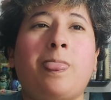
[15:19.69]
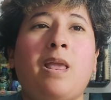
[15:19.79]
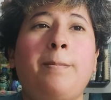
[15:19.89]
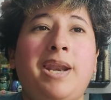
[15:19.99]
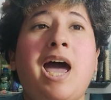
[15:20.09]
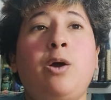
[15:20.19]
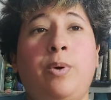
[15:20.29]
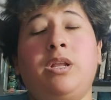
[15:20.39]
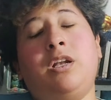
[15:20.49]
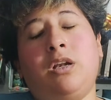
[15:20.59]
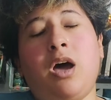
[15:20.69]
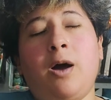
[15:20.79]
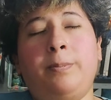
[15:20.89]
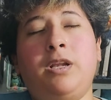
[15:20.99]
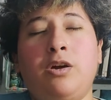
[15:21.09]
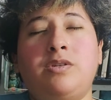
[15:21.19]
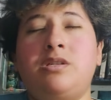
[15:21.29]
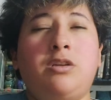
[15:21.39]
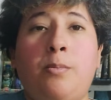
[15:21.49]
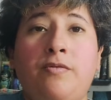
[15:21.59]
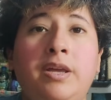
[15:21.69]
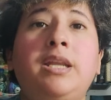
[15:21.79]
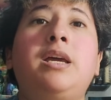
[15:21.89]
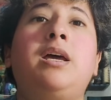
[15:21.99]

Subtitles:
But I will upload some of it.